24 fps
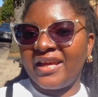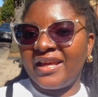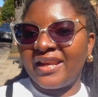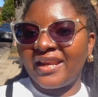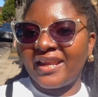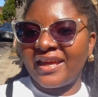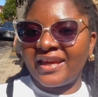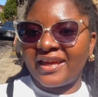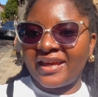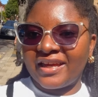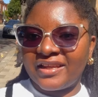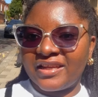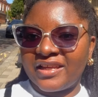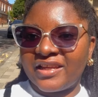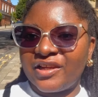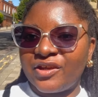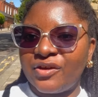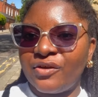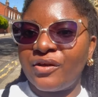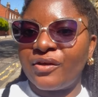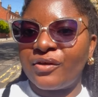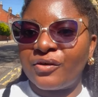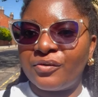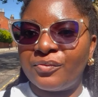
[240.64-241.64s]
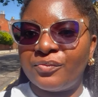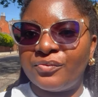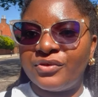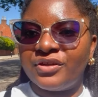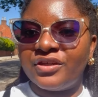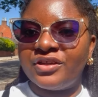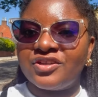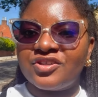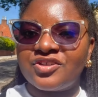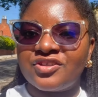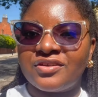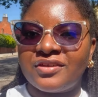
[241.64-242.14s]
like i nearly got
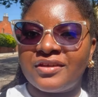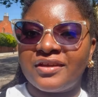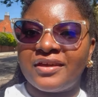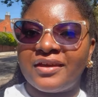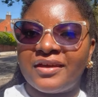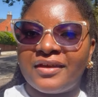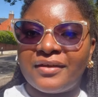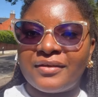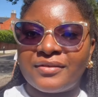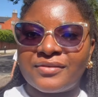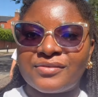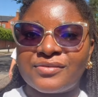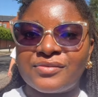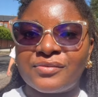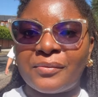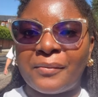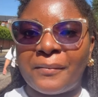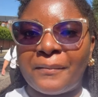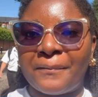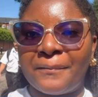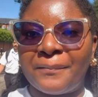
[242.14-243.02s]
accommodation here so